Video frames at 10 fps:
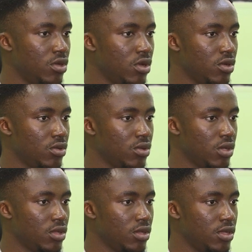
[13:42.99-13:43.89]
I'll
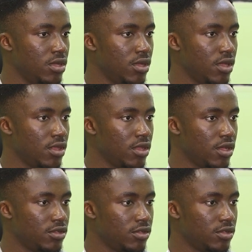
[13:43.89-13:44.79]
quickly get
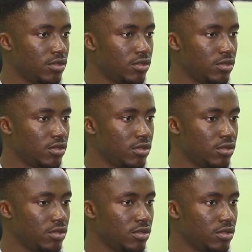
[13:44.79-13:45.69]
that.
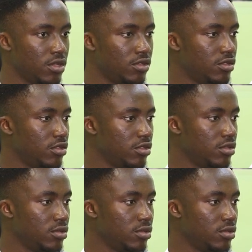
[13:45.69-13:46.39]
Let's see.